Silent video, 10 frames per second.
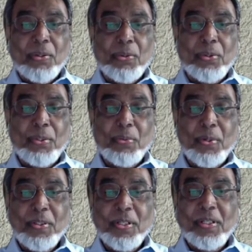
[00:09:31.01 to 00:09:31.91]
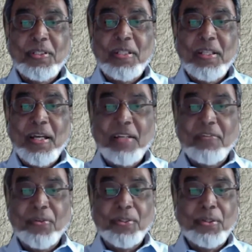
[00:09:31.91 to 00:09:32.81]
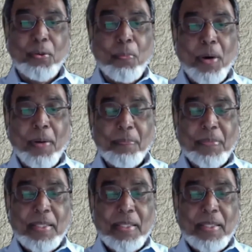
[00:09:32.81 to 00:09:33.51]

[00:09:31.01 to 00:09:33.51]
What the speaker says: who devoted his life for the Ummah